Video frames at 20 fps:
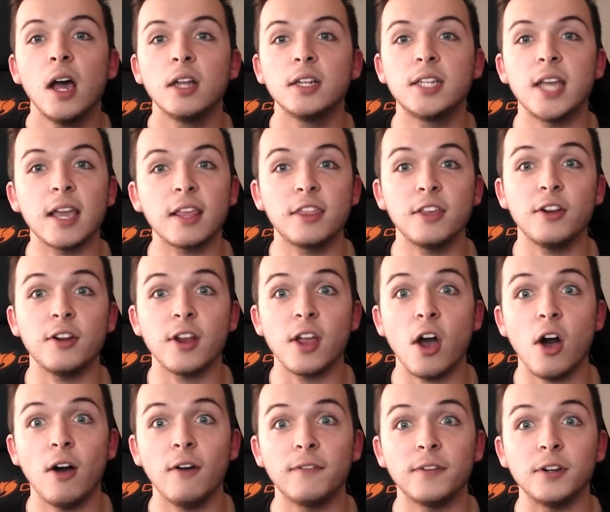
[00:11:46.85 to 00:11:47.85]
TechTheory
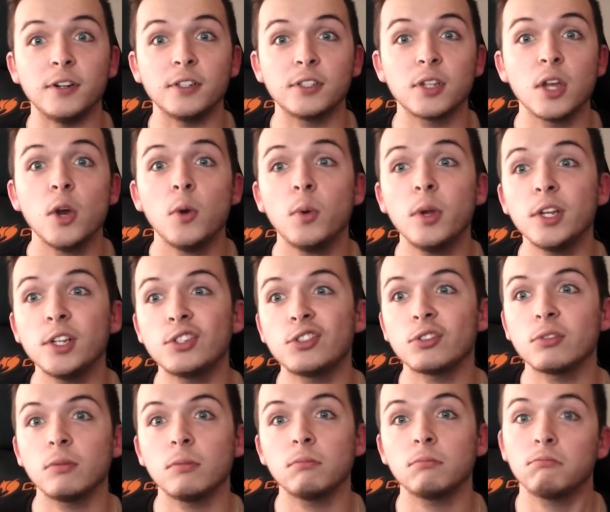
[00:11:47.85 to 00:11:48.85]
offers,
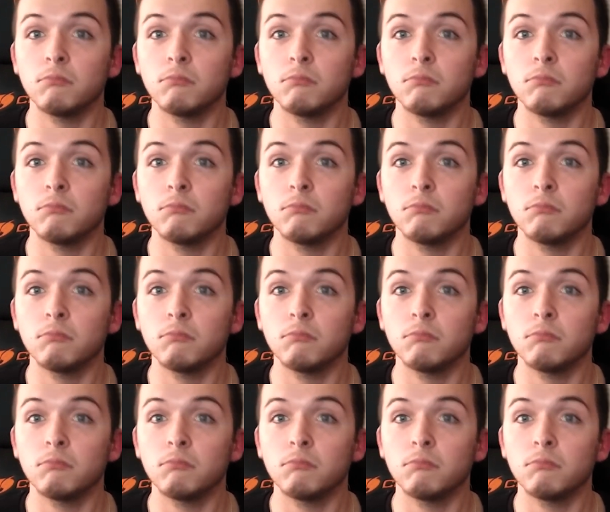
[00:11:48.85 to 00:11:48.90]
which